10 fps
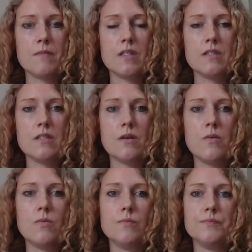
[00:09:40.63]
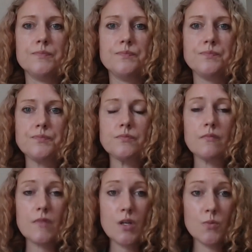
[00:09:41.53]
So
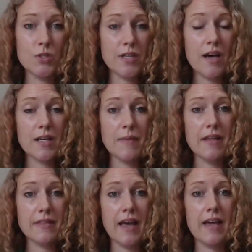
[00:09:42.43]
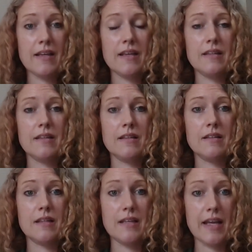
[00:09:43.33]
we'll talk about that in
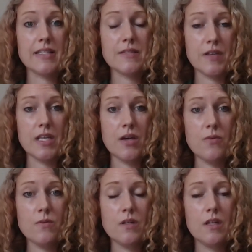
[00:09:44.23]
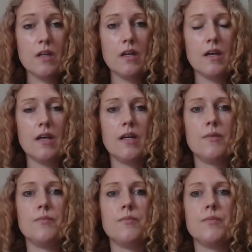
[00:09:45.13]
the next video.
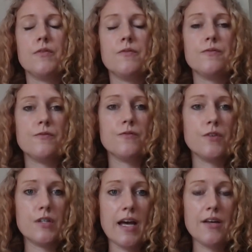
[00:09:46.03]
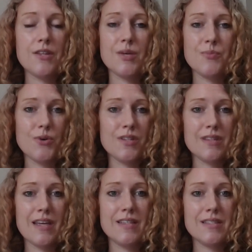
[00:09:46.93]
But for now, the important
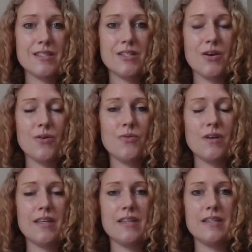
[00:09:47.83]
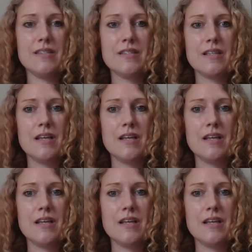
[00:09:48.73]
things to know is